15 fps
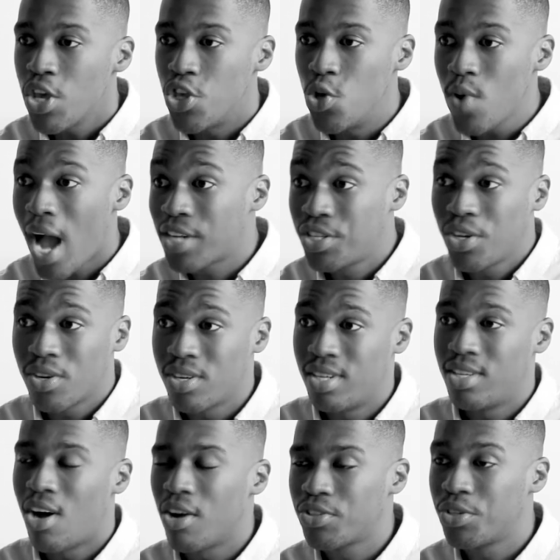You actually go to the
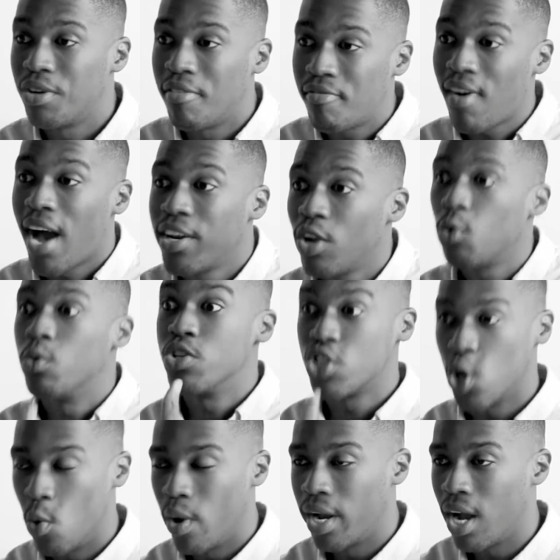doctor to find out what's
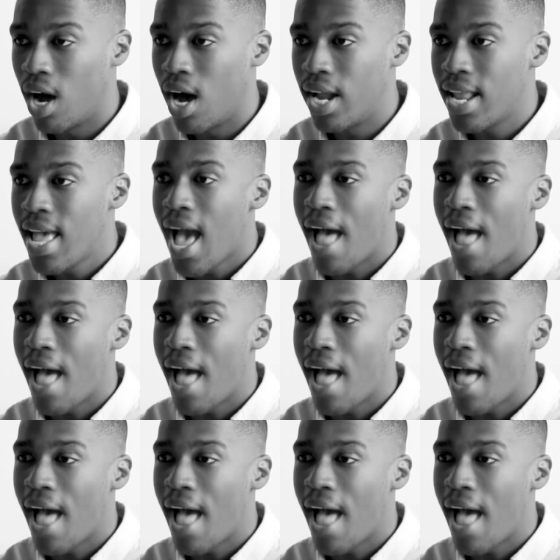going on.